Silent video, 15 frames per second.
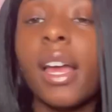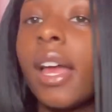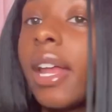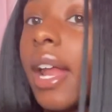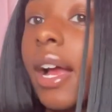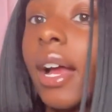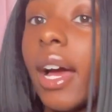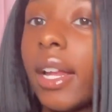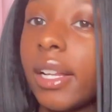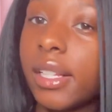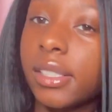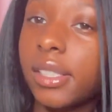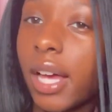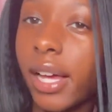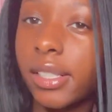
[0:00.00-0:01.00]
and I got it in
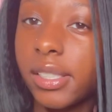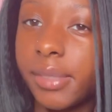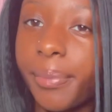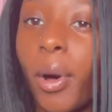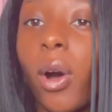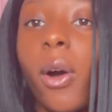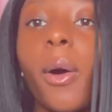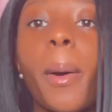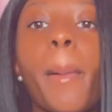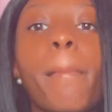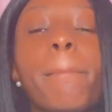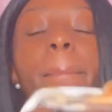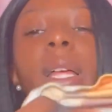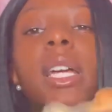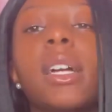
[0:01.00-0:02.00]
a size small
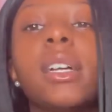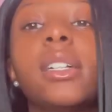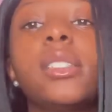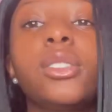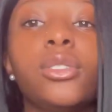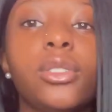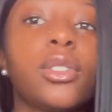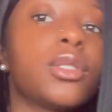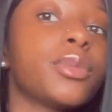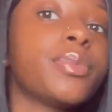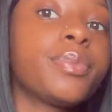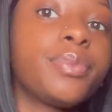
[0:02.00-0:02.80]
because, you know.